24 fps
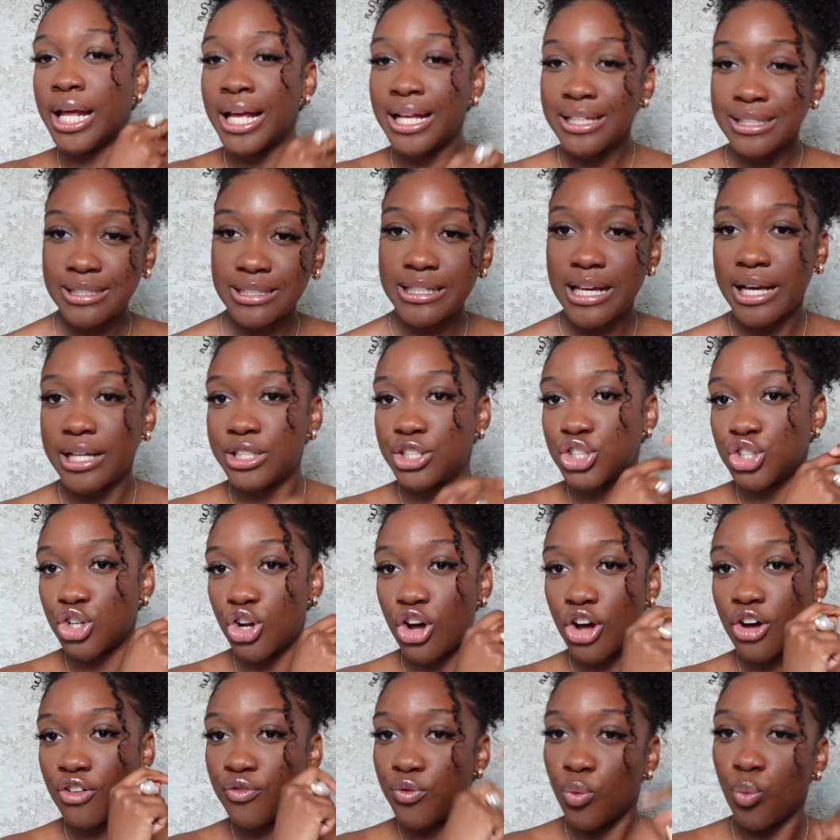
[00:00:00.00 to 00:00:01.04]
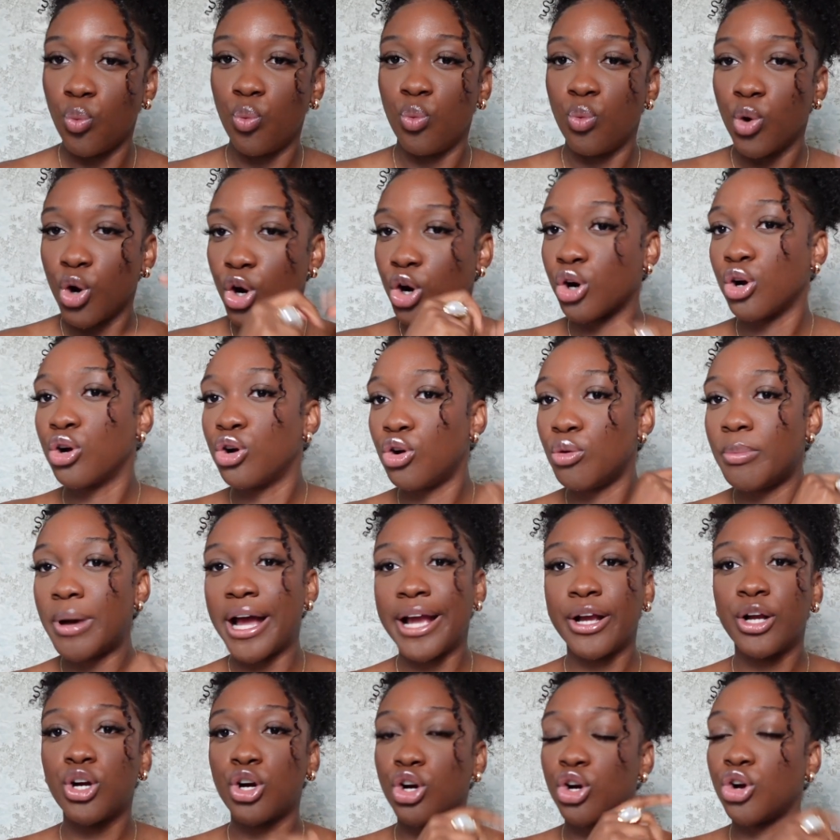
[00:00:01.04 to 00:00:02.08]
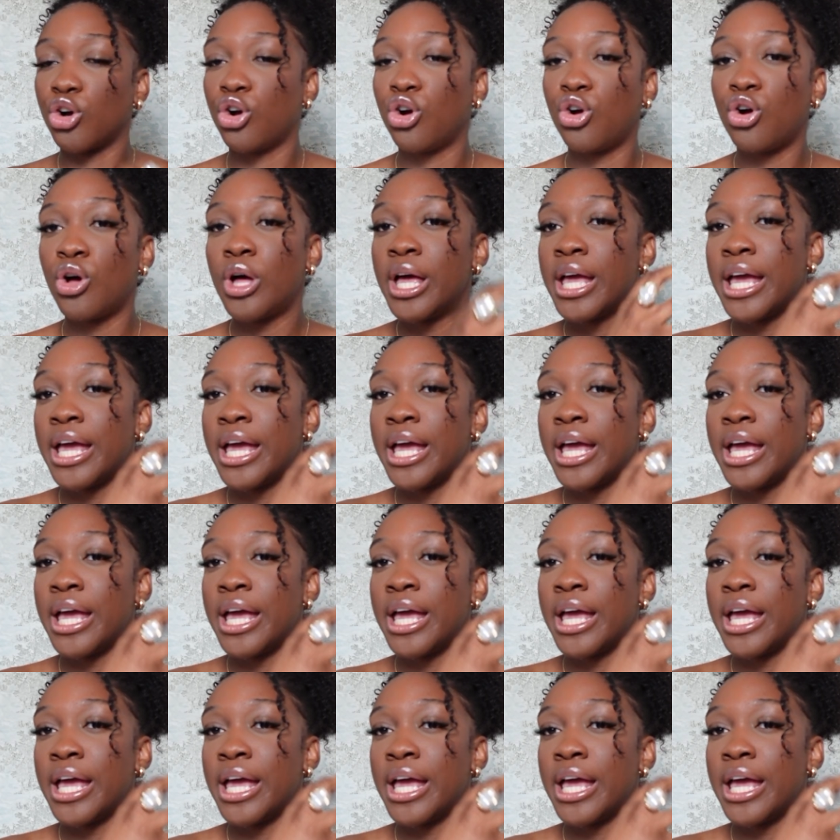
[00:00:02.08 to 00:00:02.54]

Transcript: Section off, curl by curl,